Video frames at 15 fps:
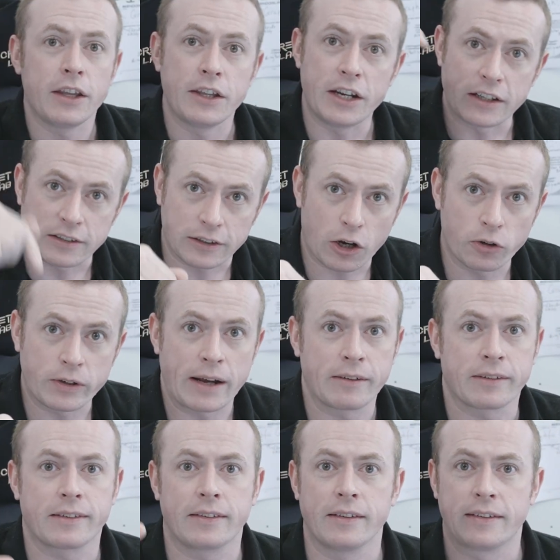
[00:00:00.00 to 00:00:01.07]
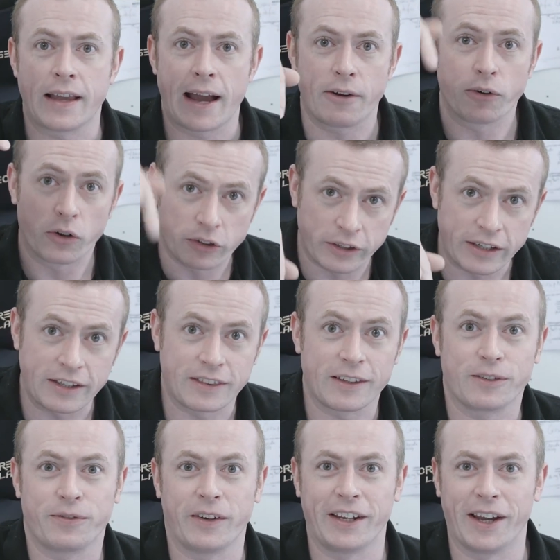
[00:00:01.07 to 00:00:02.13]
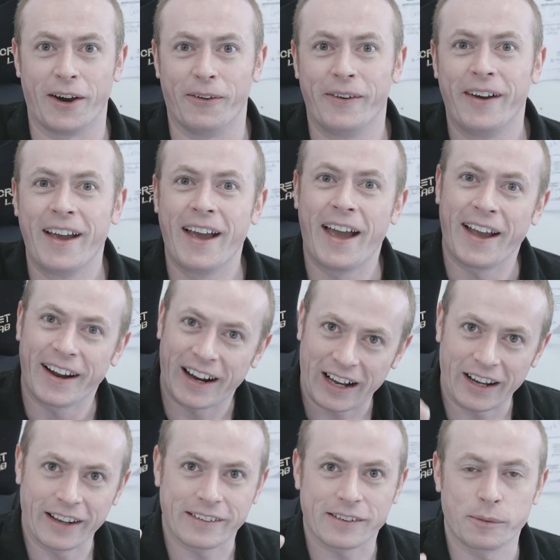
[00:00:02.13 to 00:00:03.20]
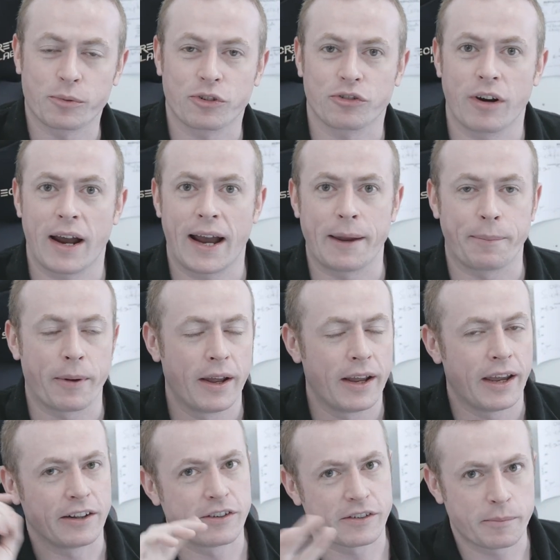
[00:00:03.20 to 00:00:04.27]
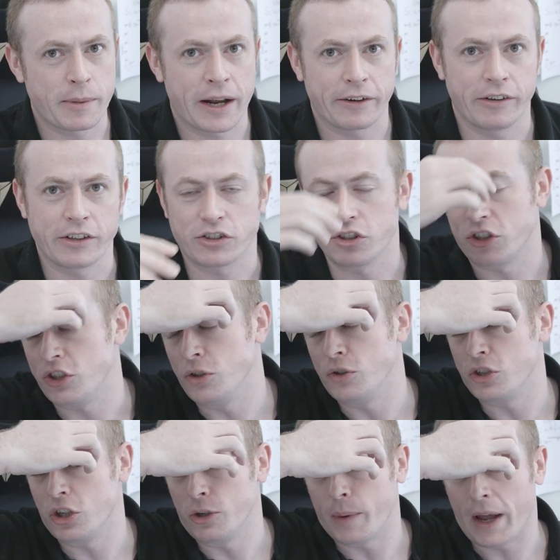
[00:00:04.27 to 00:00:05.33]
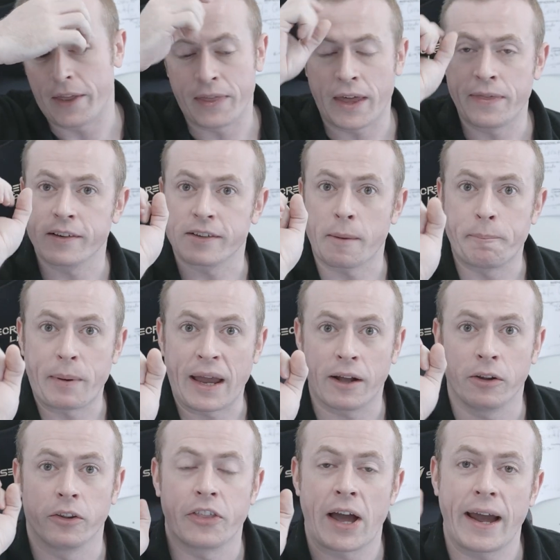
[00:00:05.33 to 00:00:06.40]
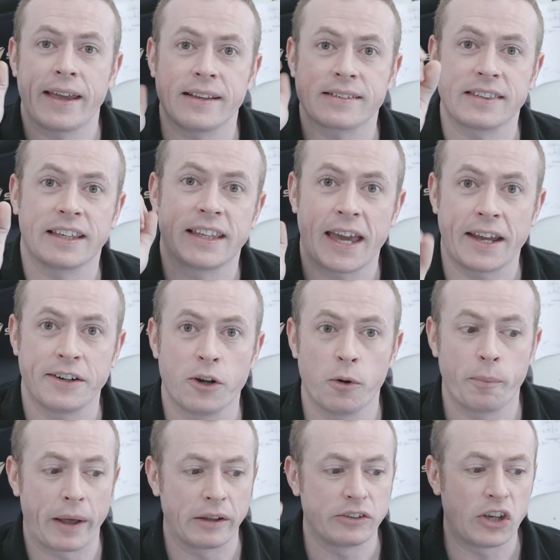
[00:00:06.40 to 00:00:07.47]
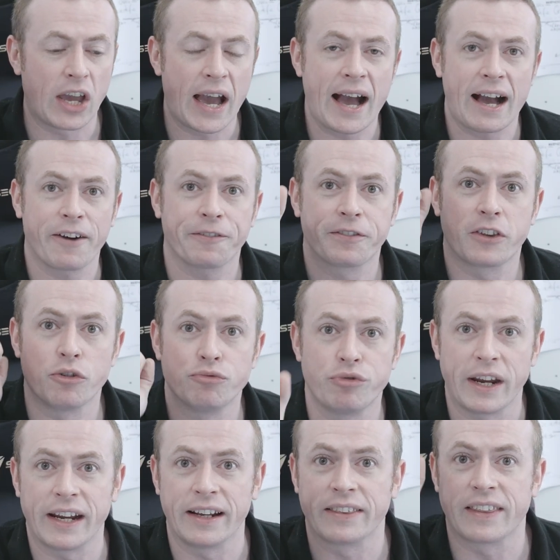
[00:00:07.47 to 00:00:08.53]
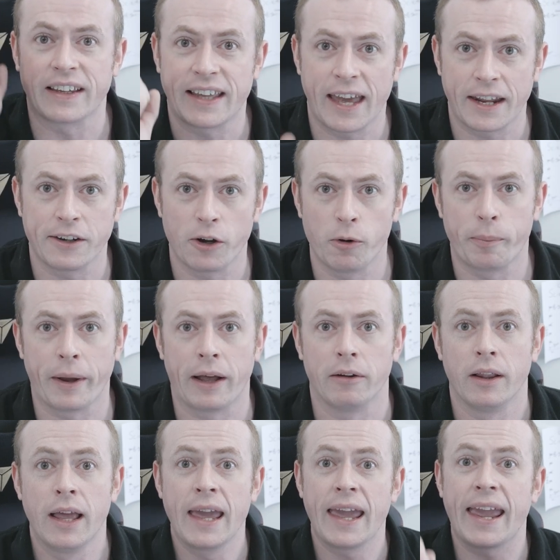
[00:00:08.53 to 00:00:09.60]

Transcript: You need to go down, down underneath this video, click subscribe. It doesn't matter, it's just YouTube. And then there's a bell. That is the Kendo bell. You have to ring the Kendo bell.